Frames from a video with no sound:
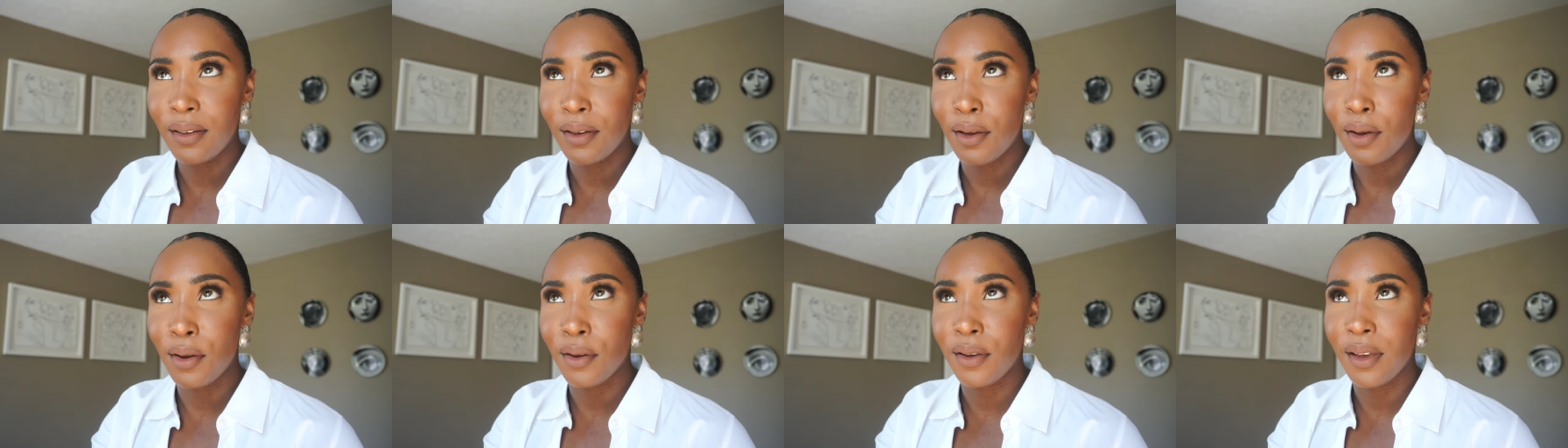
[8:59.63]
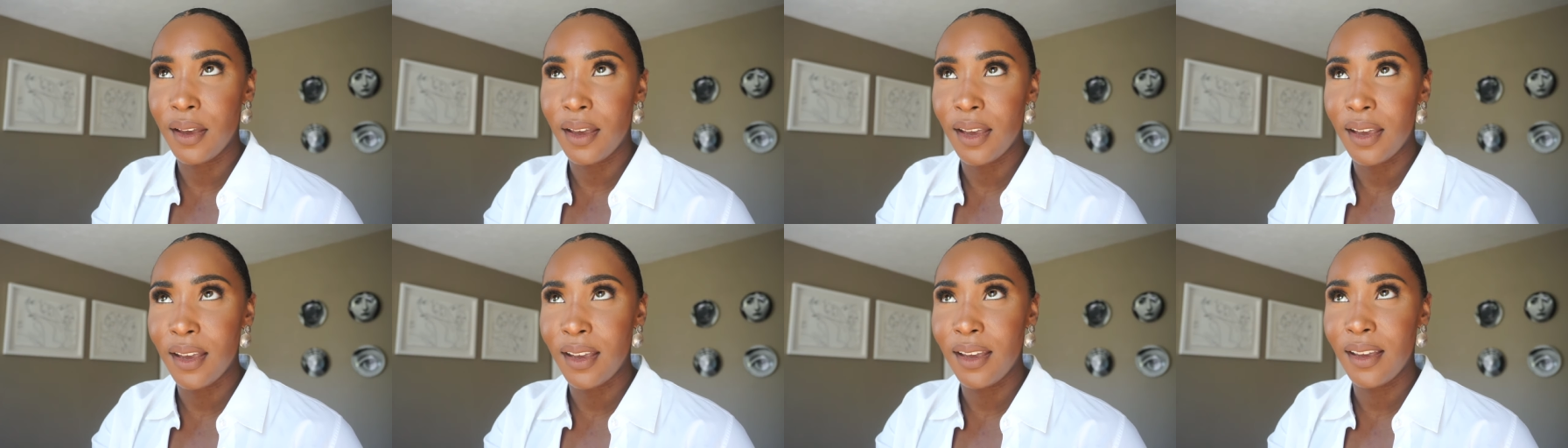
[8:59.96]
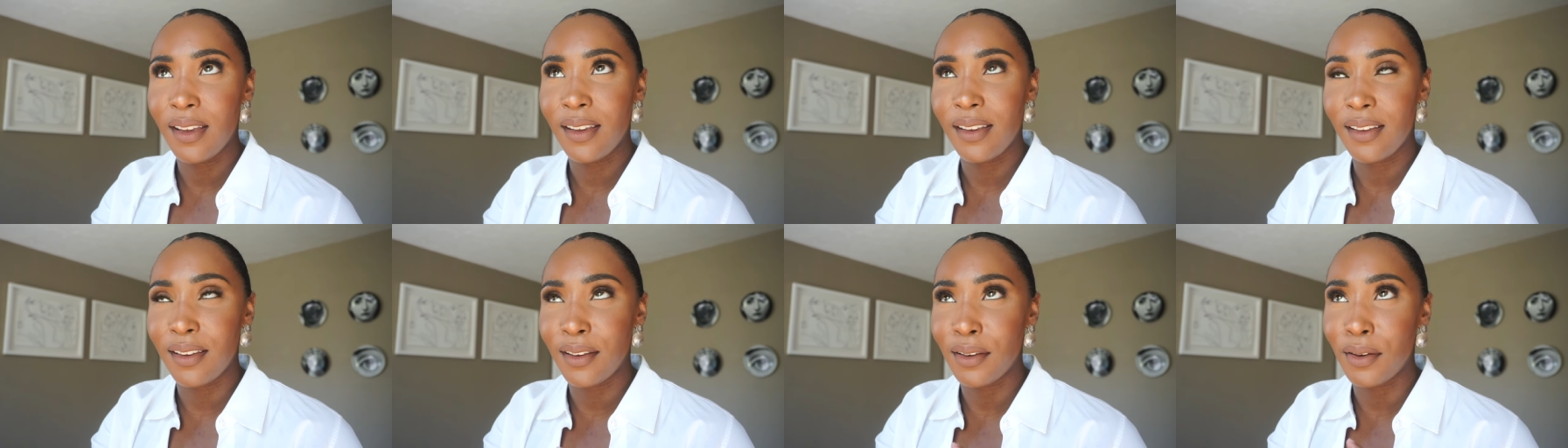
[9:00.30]
okay,
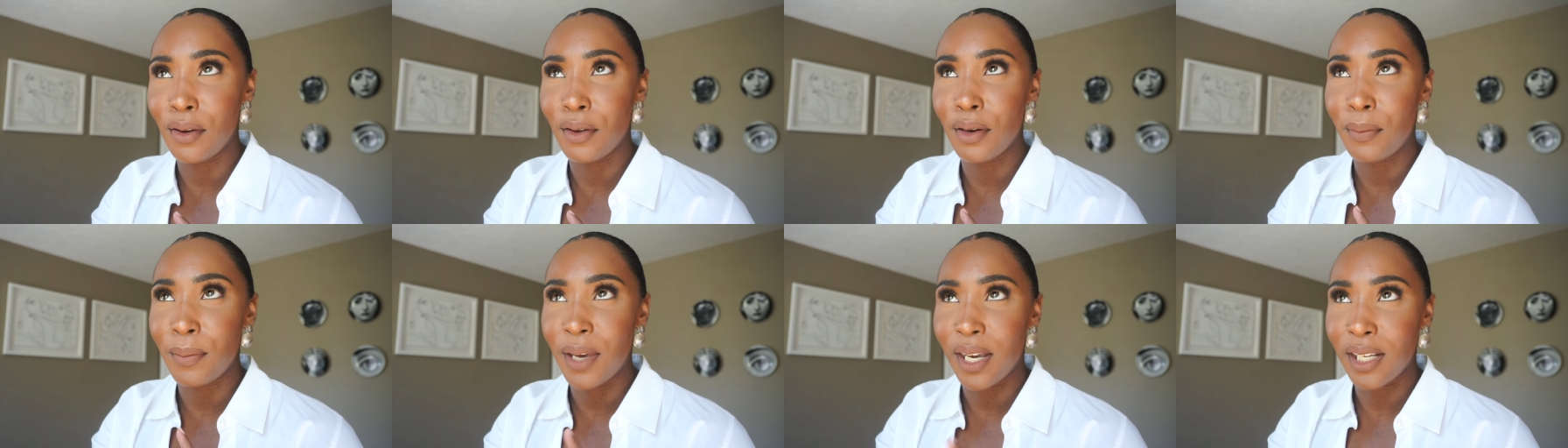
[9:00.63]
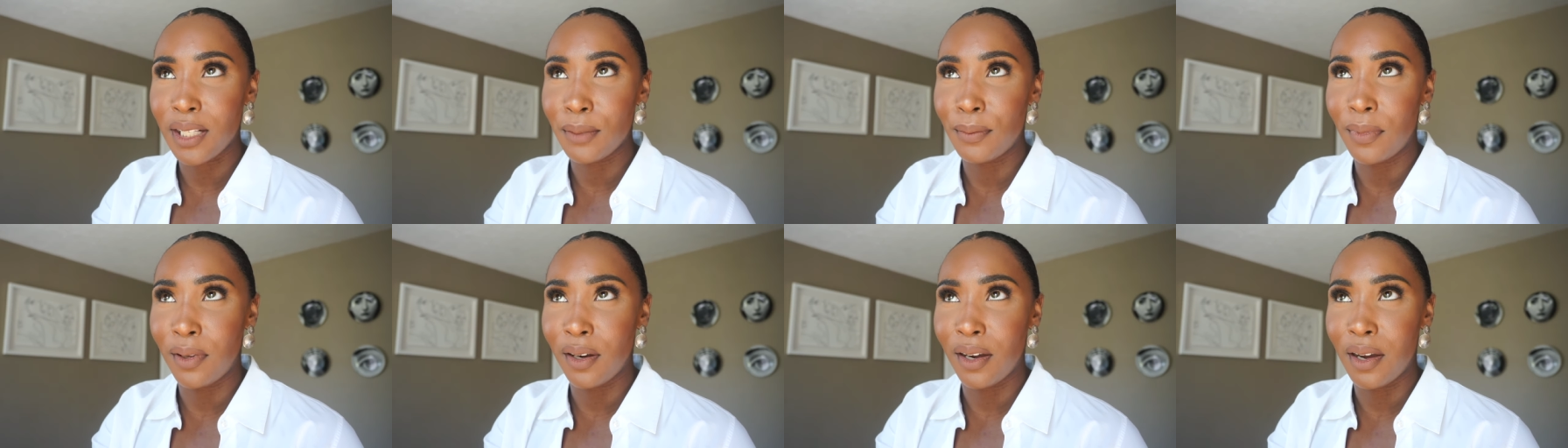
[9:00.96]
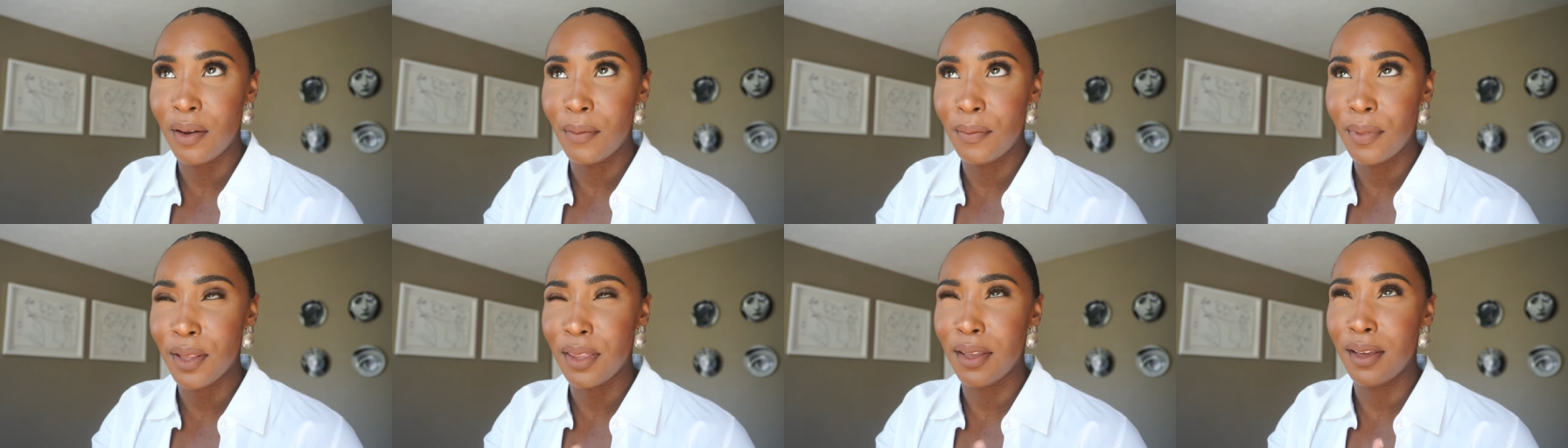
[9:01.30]
go to Max
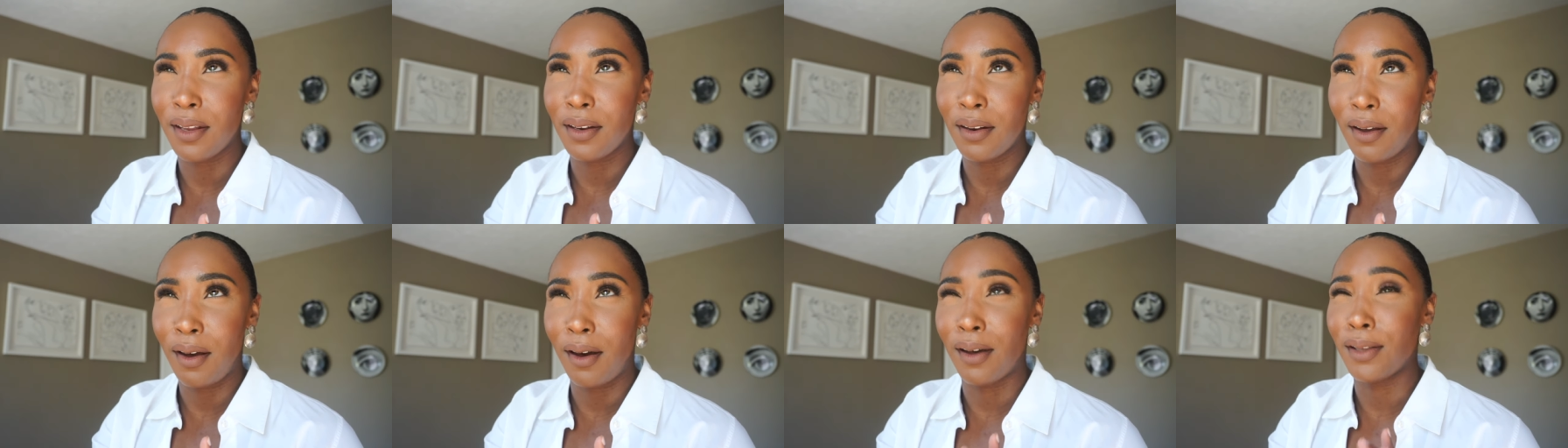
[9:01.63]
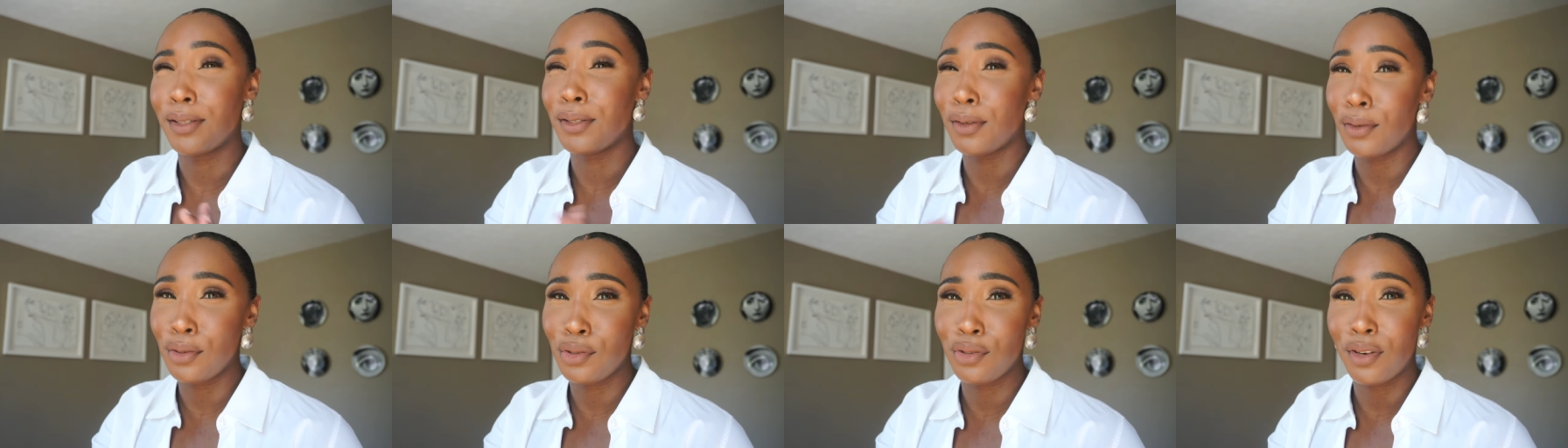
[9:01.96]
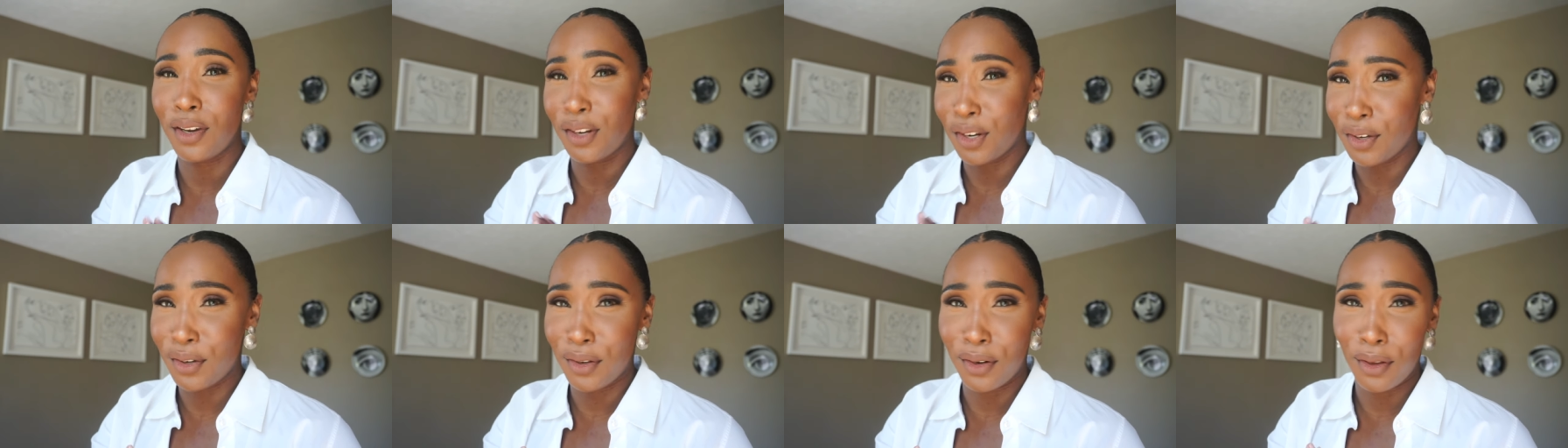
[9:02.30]
Mara, but then also try
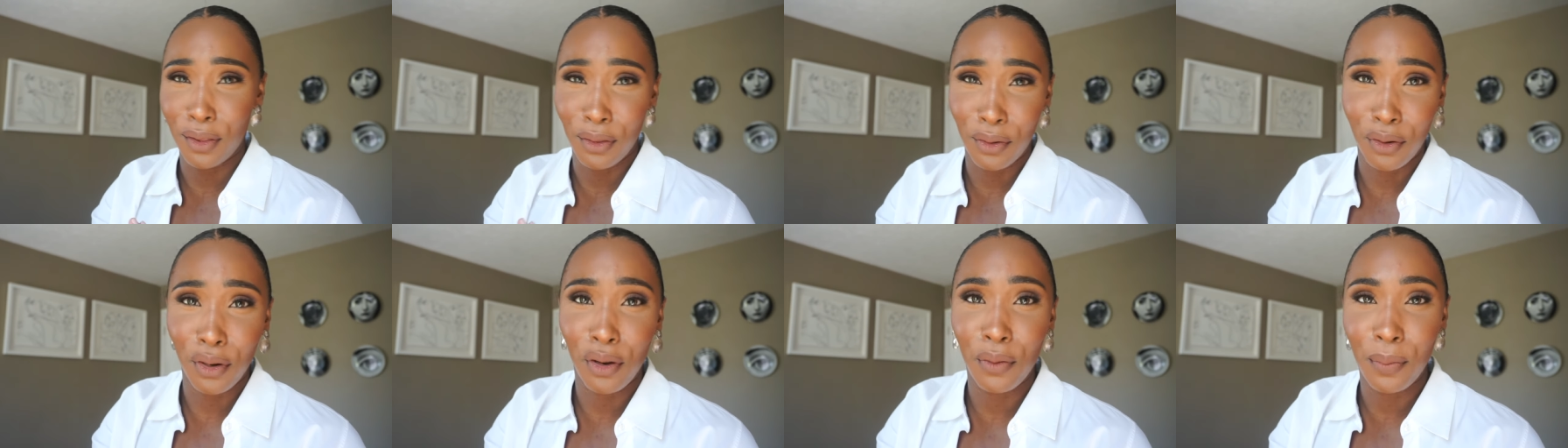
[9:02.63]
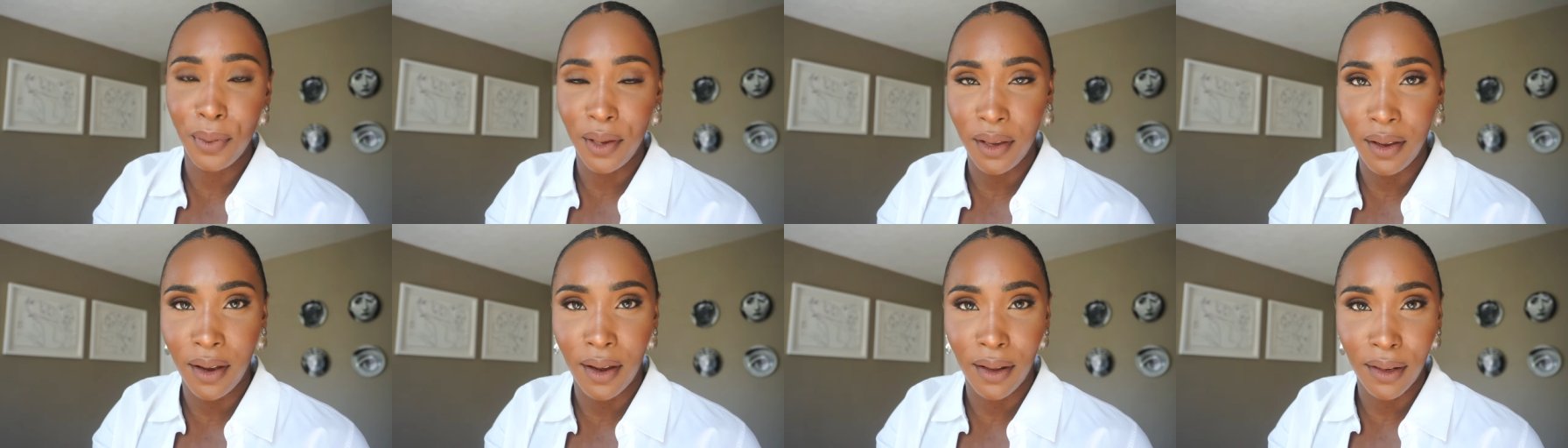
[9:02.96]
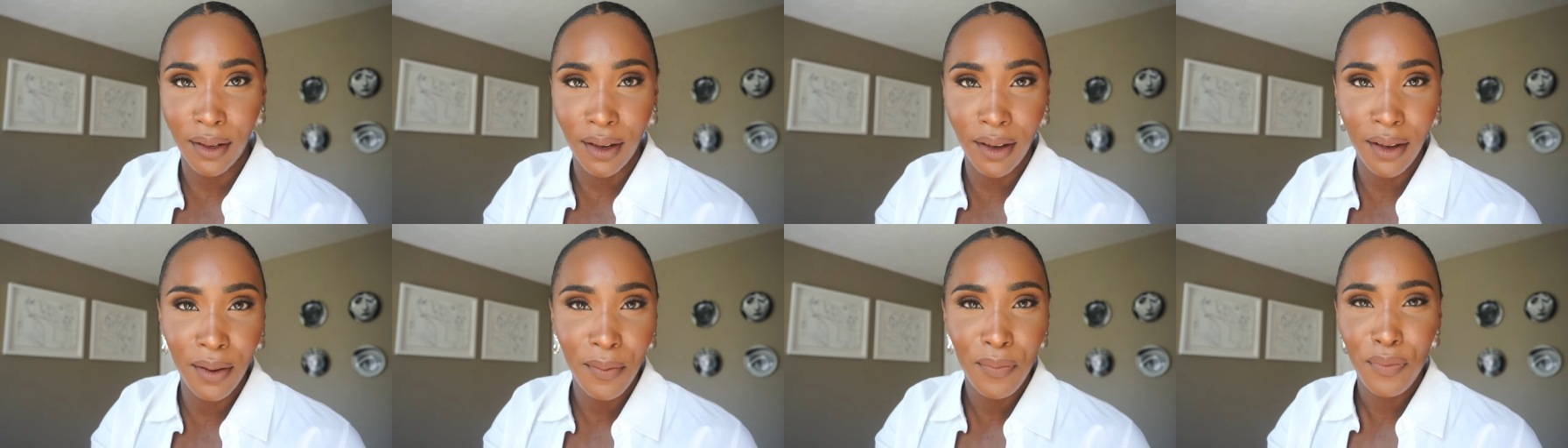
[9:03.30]
to go to Loro
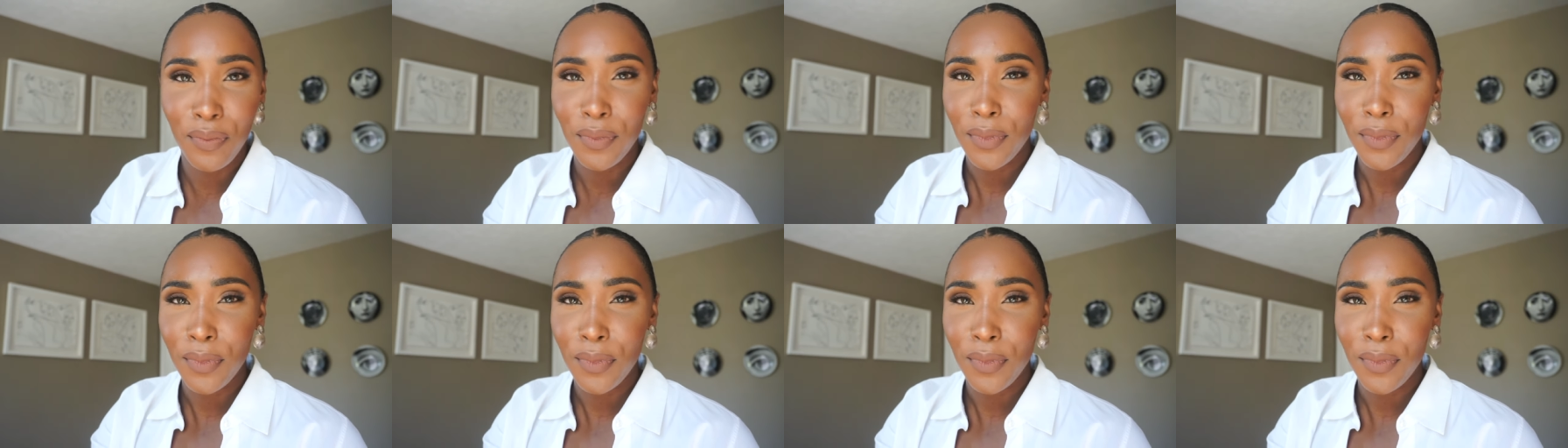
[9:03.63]
Piana